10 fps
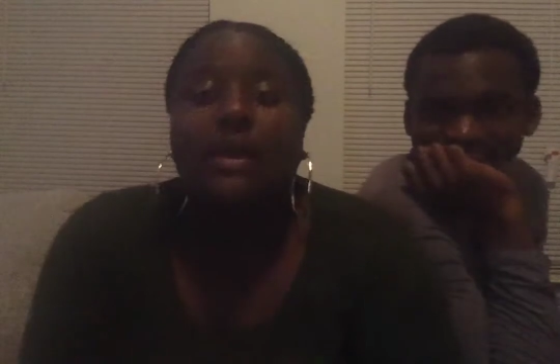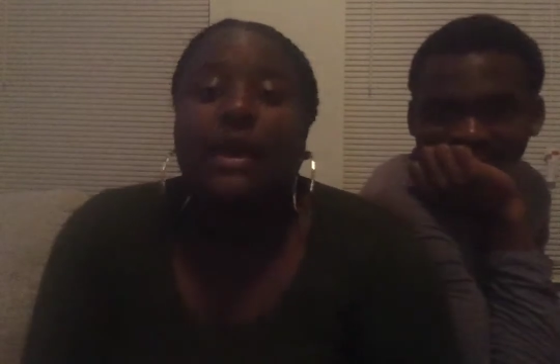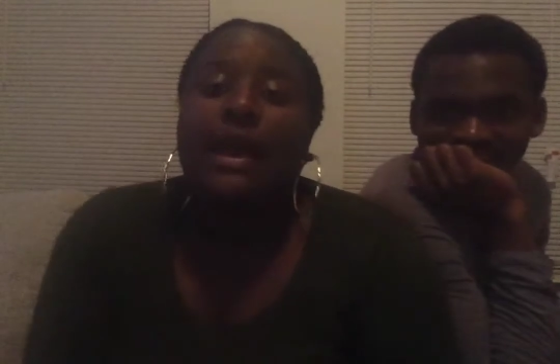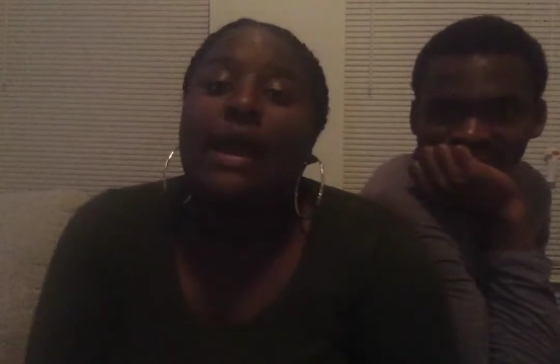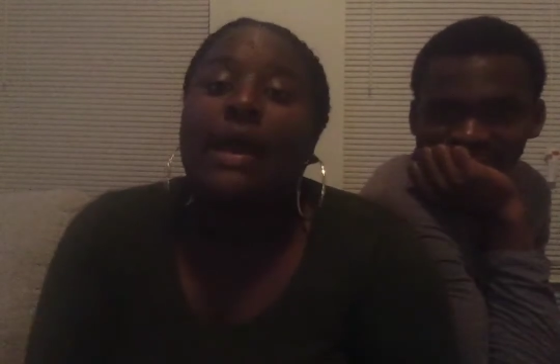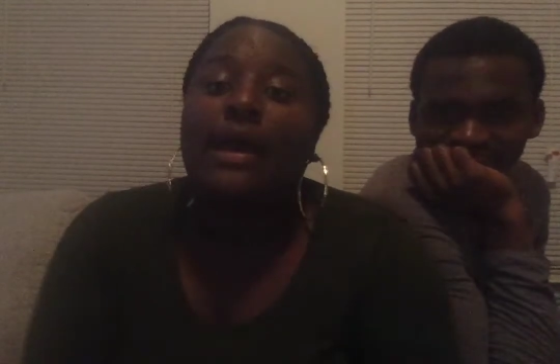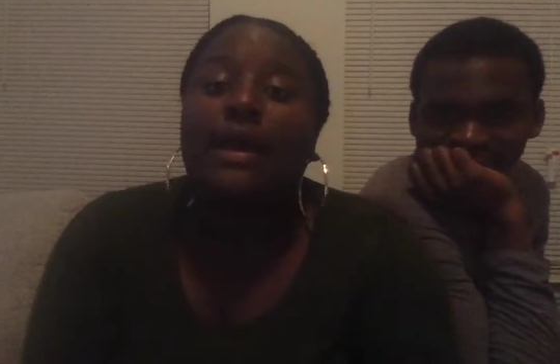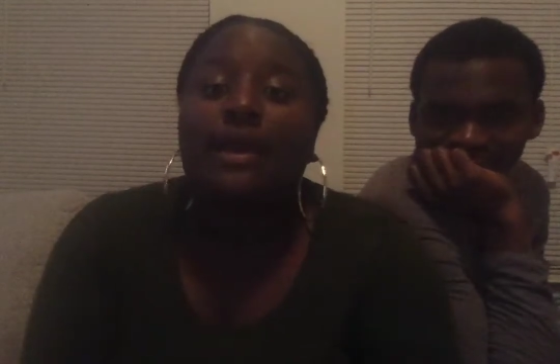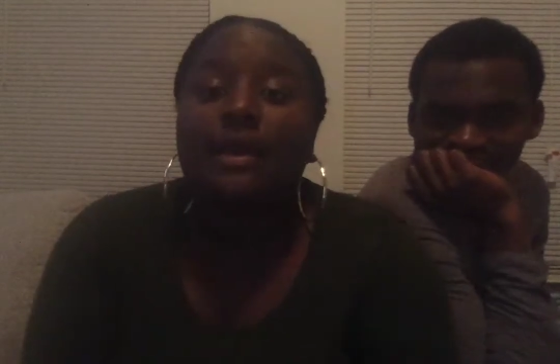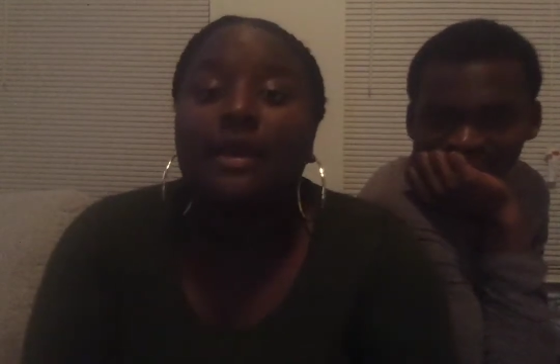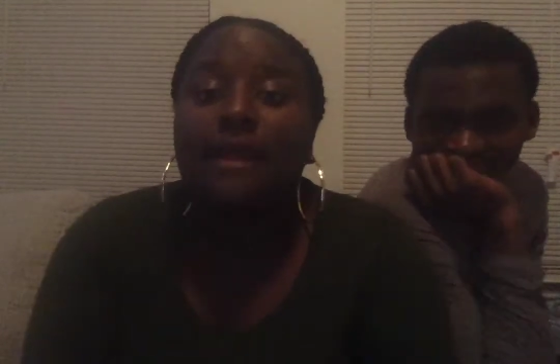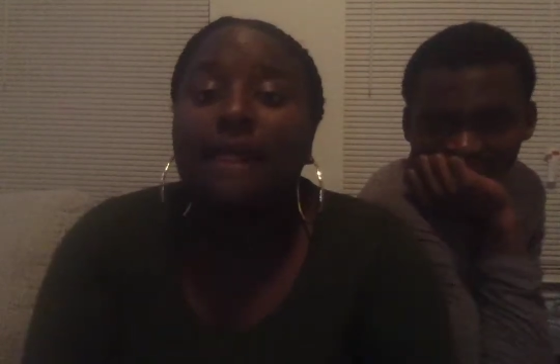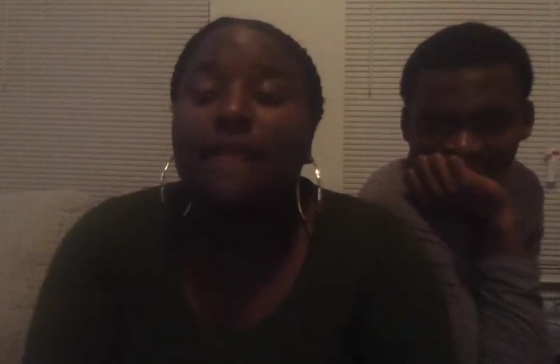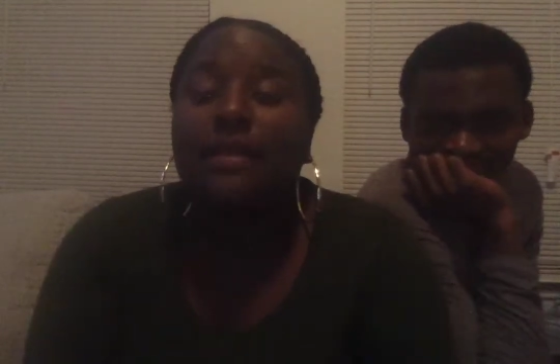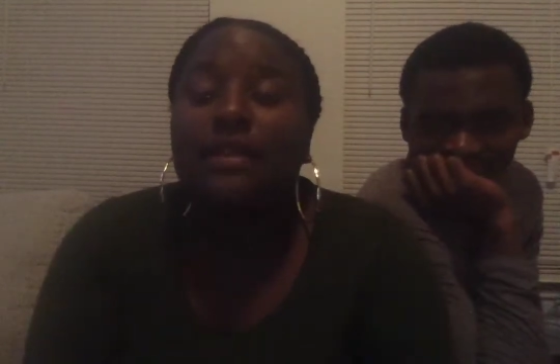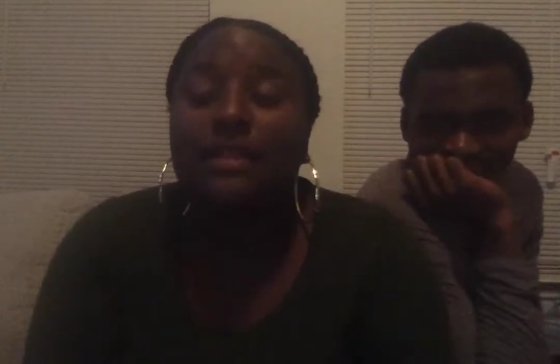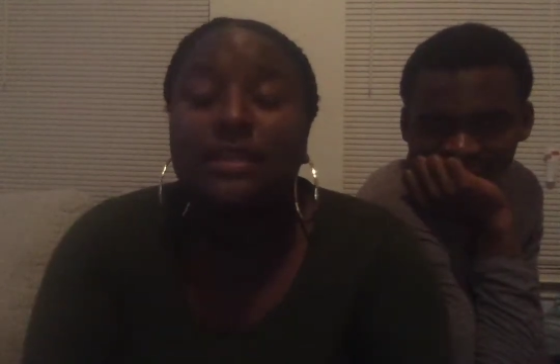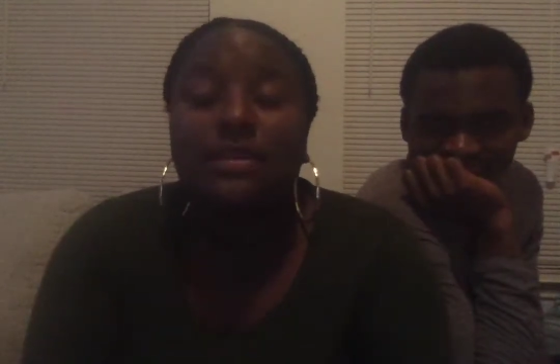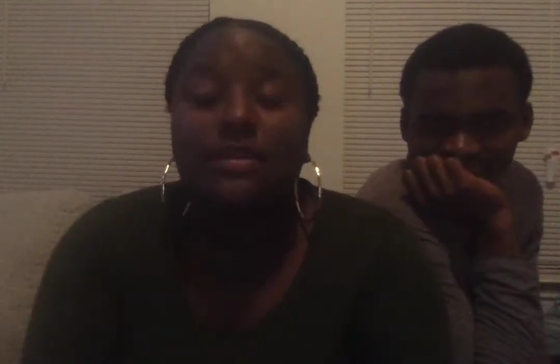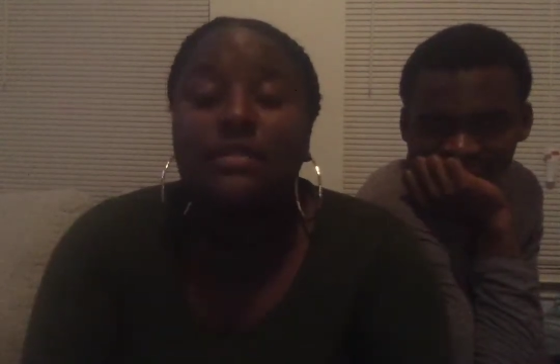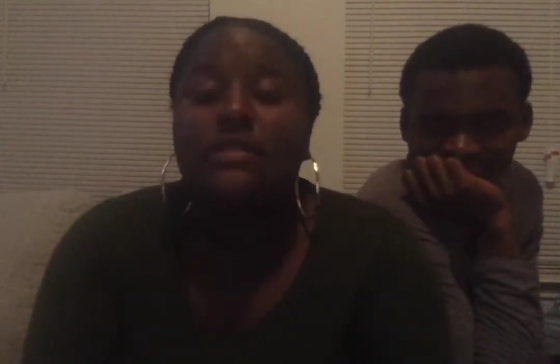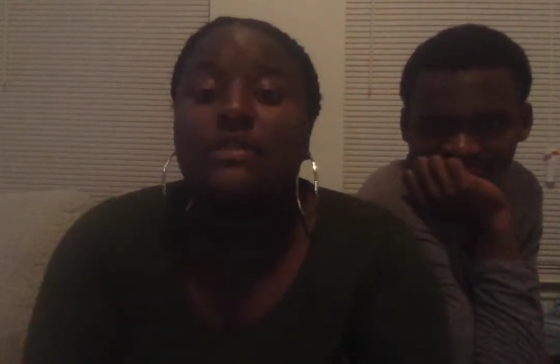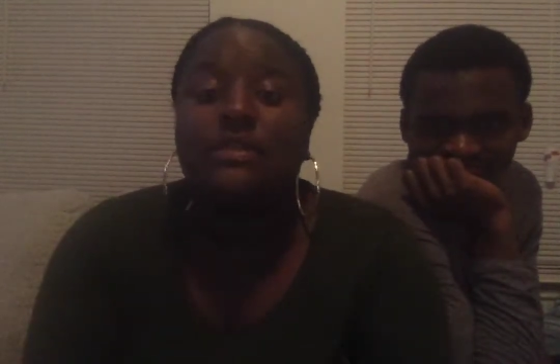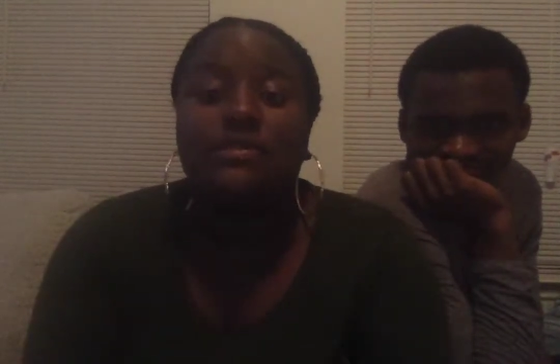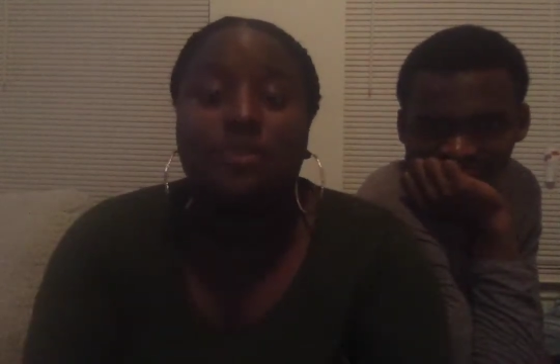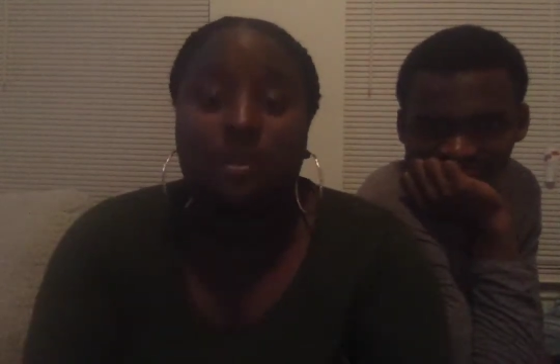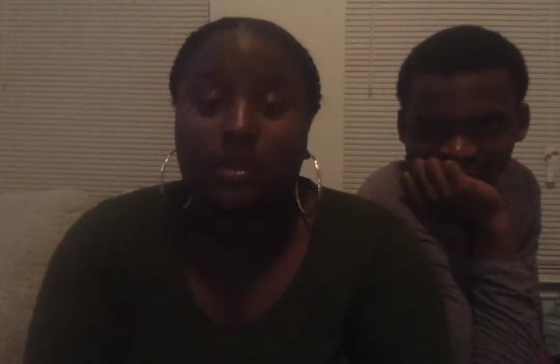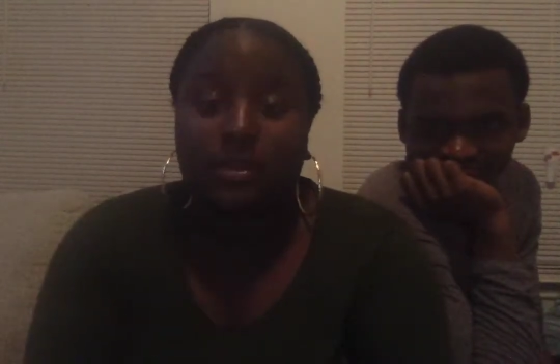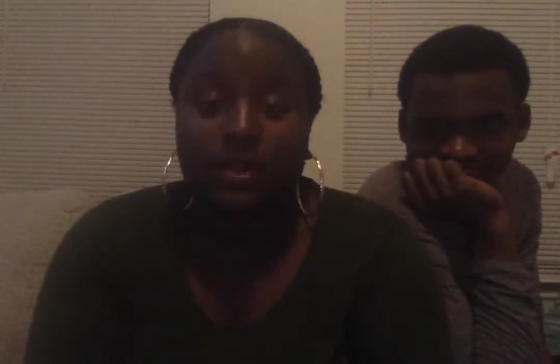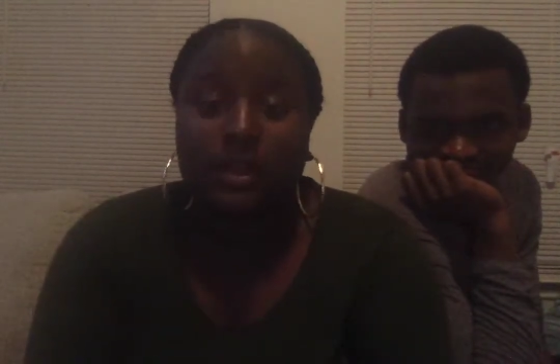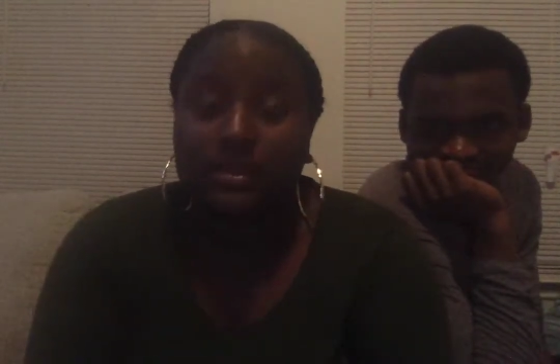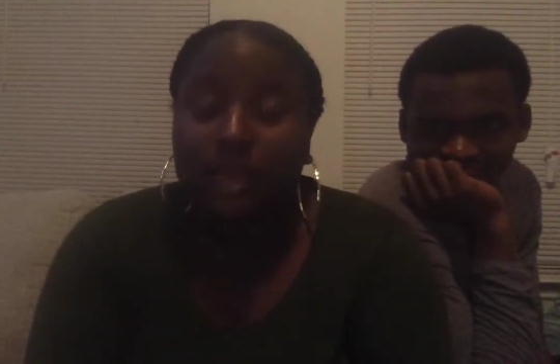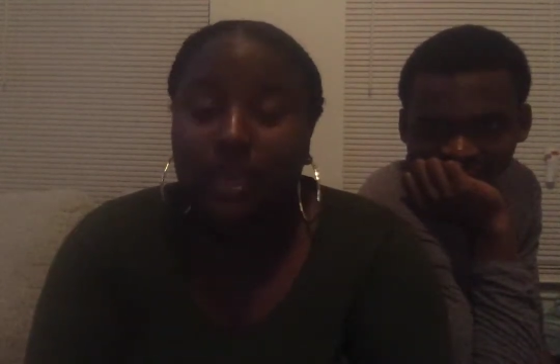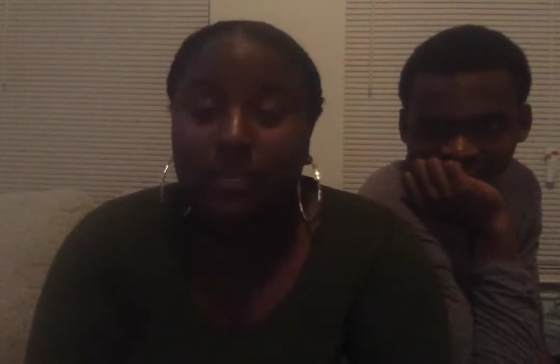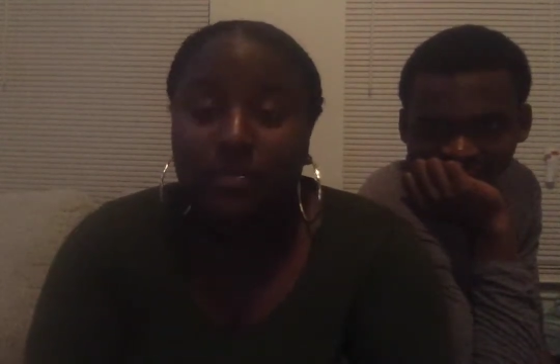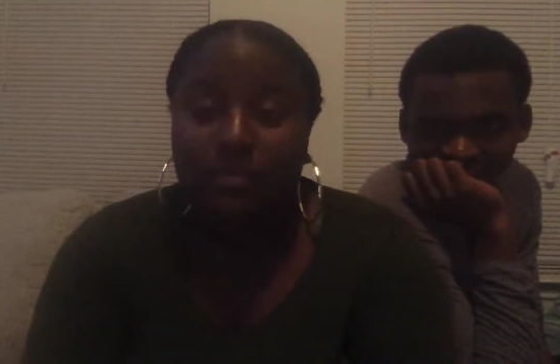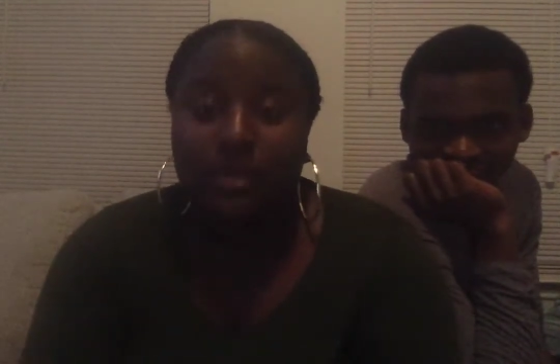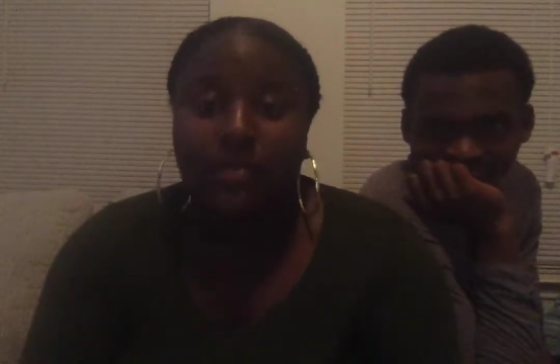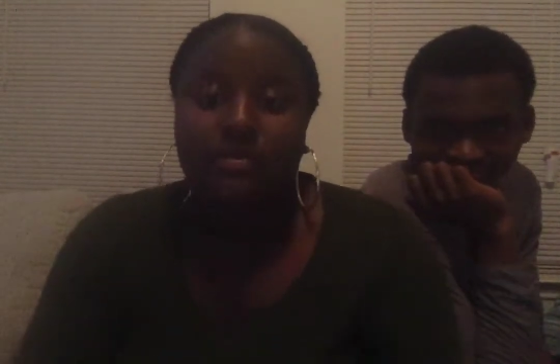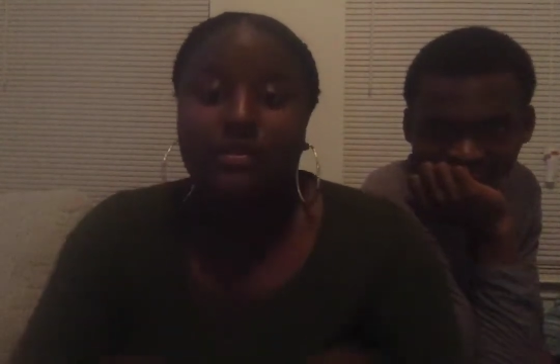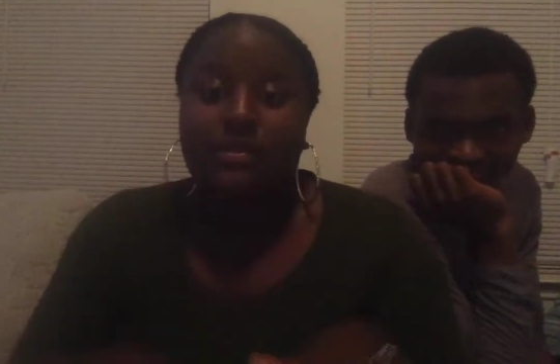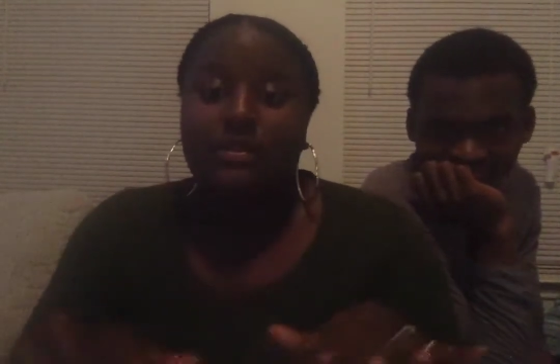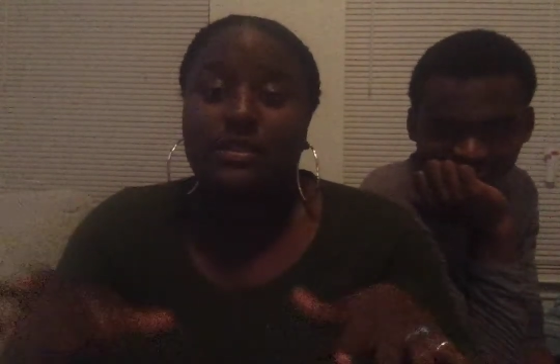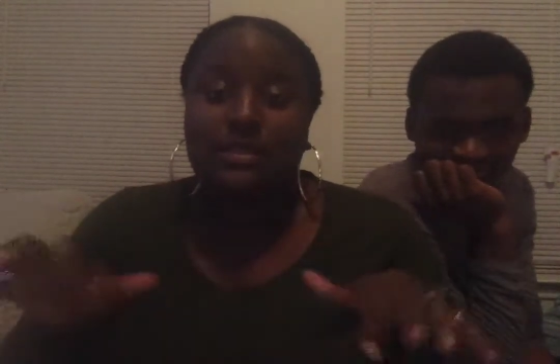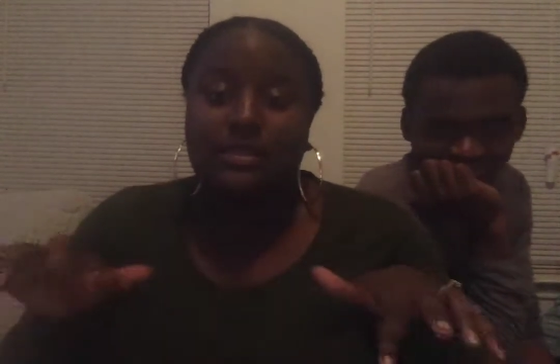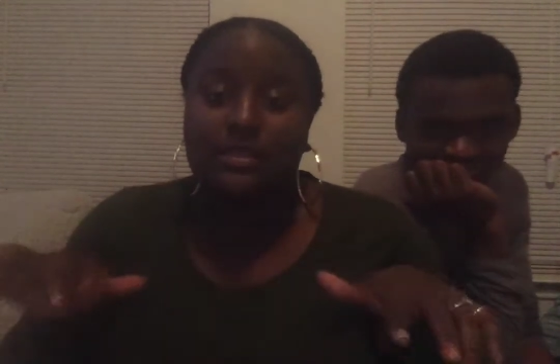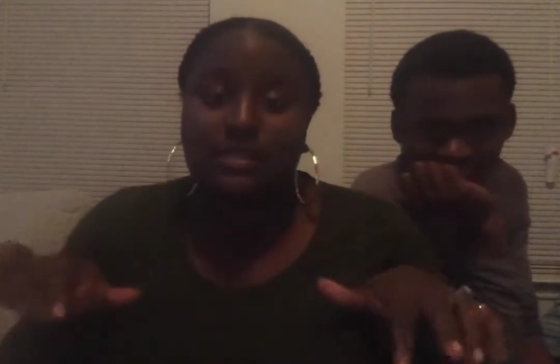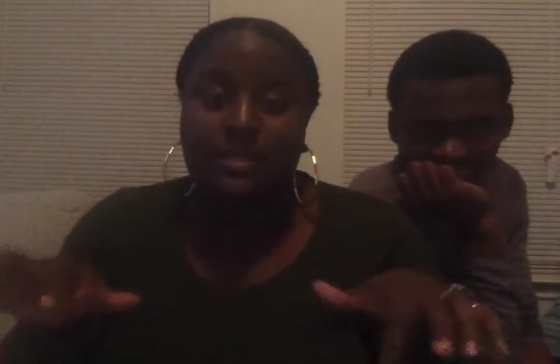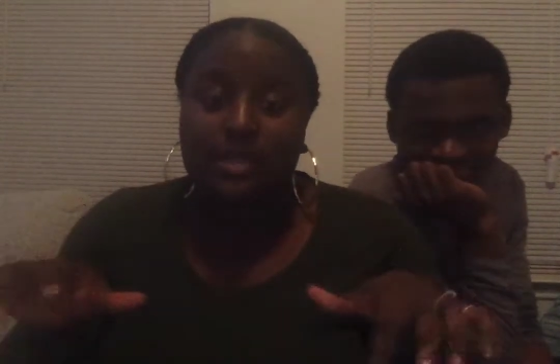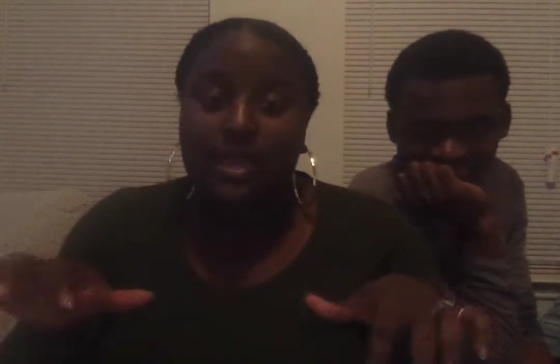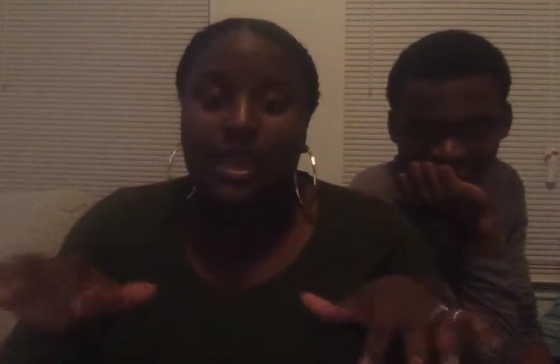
I literally sit up straight. I type like this.